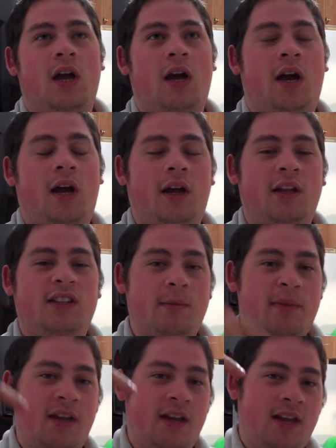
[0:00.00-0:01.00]
Uh, it's
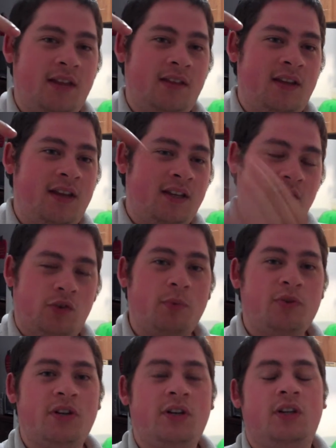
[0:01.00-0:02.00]
going to be in the
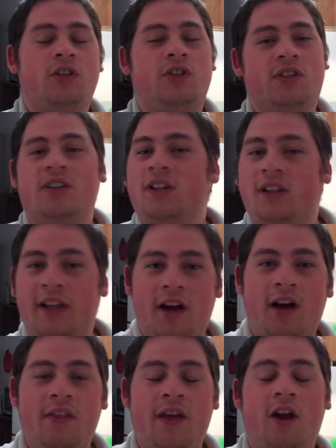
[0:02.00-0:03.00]
description. Just click
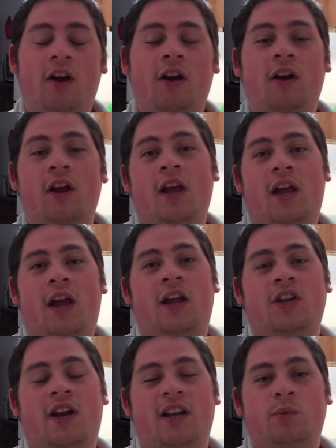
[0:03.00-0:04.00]
on there,
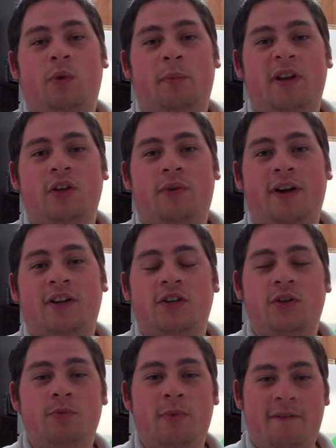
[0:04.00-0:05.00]
and you guys will be
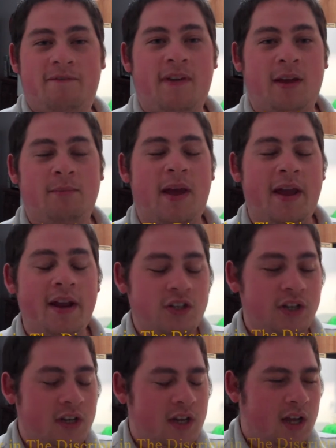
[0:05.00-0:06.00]
directed to my fan
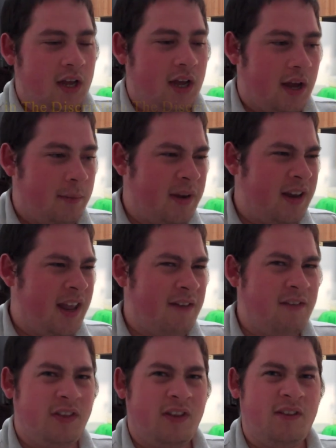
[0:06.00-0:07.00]
page. I've been
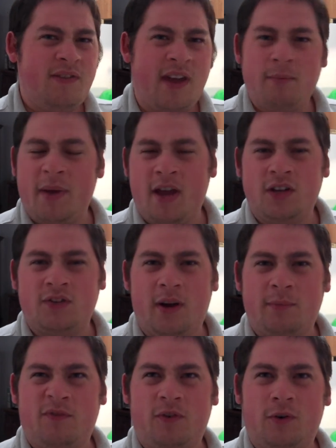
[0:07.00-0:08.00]
having the fan page
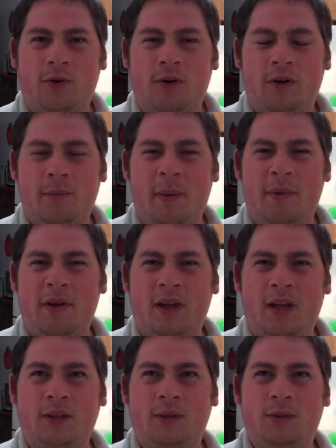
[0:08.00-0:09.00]
up for
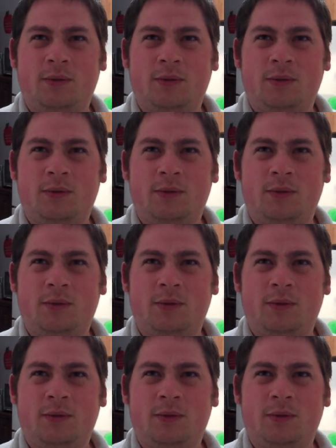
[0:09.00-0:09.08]
maybe